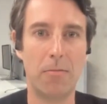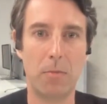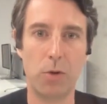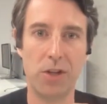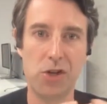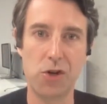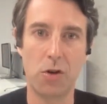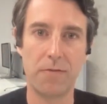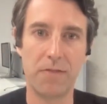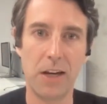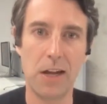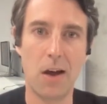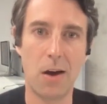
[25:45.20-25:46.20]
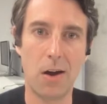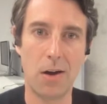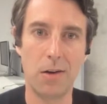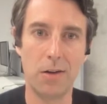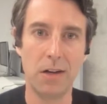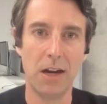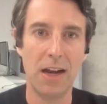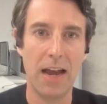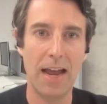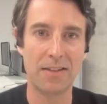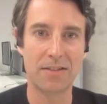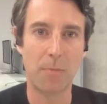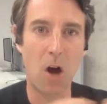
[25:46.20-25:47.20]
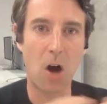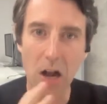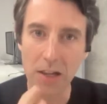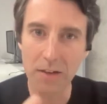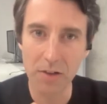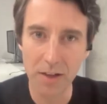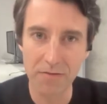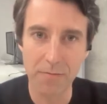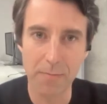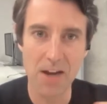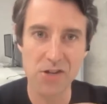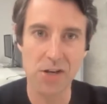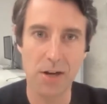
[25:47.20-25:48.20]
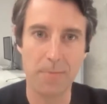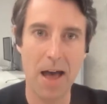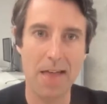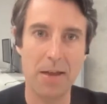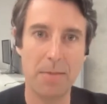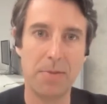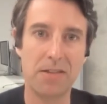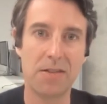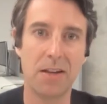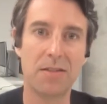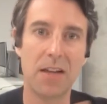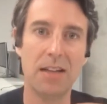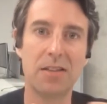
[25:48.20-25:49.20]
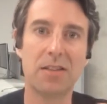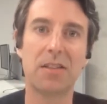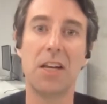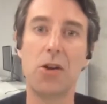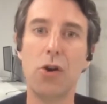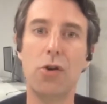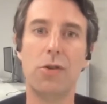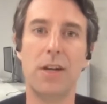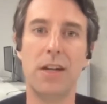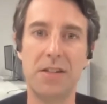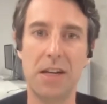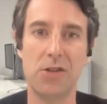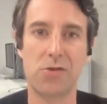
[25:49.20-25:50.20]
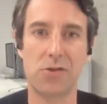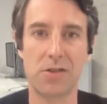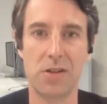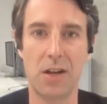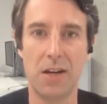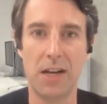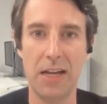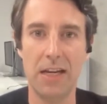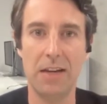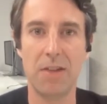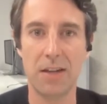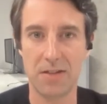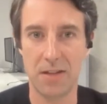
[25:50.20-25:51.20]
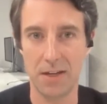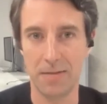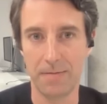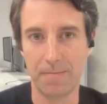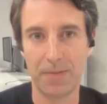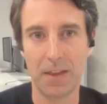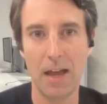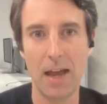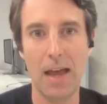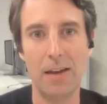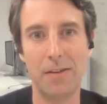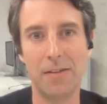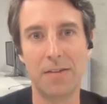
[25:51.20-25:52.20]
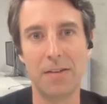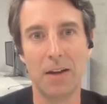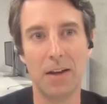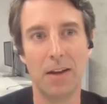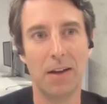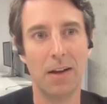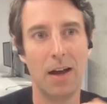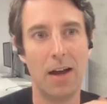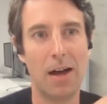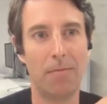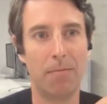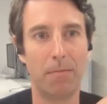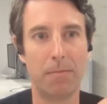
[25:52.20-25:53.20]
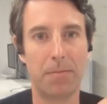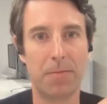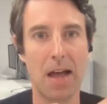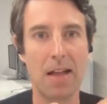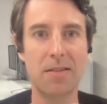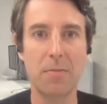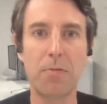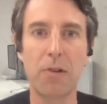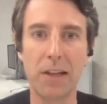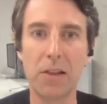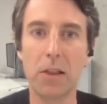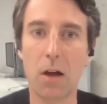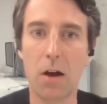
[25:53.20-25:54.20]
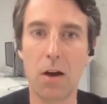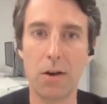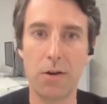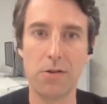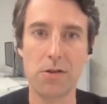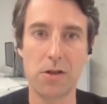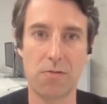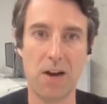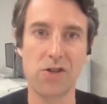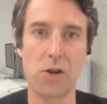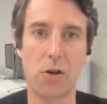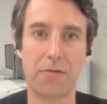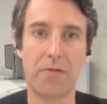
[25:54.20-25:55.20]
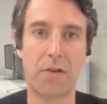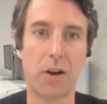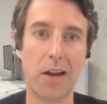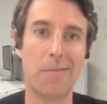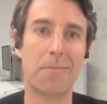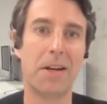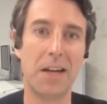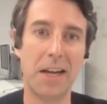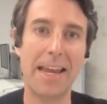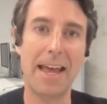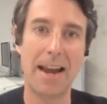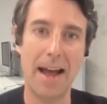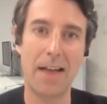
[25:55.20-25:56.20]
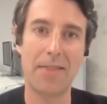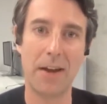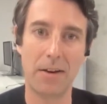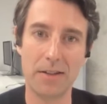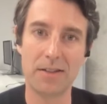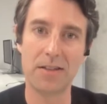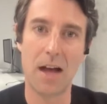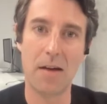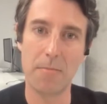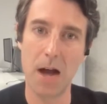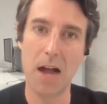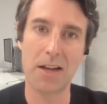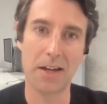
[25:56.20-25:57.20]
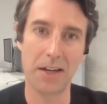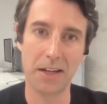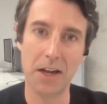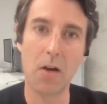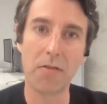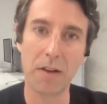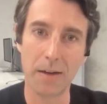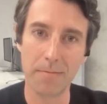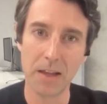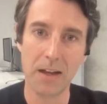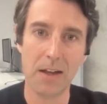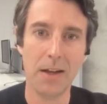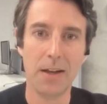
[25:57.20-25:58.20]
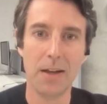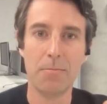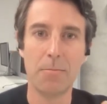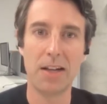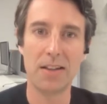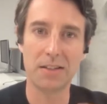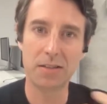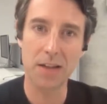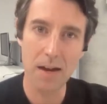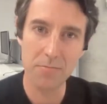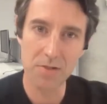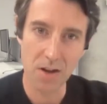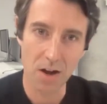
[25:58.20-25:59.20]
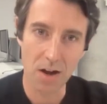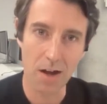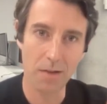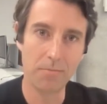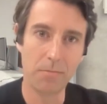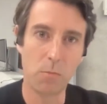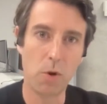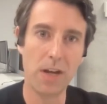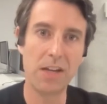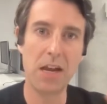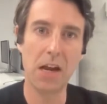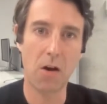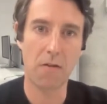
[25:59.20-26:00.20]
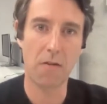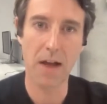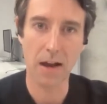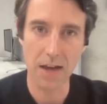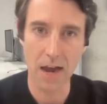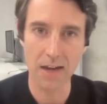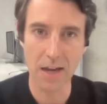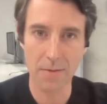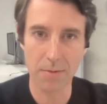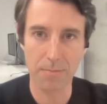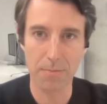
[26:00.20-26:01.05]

with a short video and some high-level information about their business and see who is interested in investing. And that's a pretty low threshold for a company to get out there and start marketing the offer. But at the same time, we kick off our gatekeeper